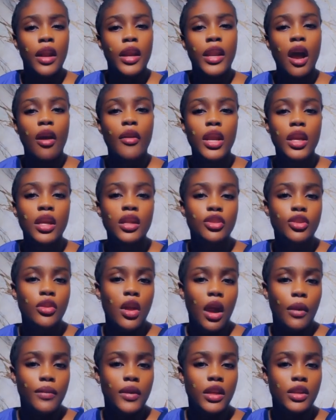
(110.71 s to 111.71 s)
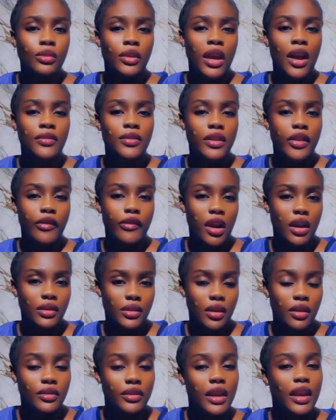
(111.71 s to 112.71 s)
Now in this neural plate we have several
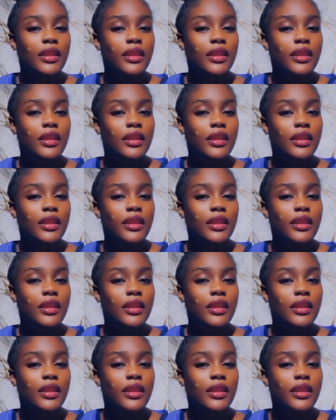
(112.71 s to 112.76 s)
cells,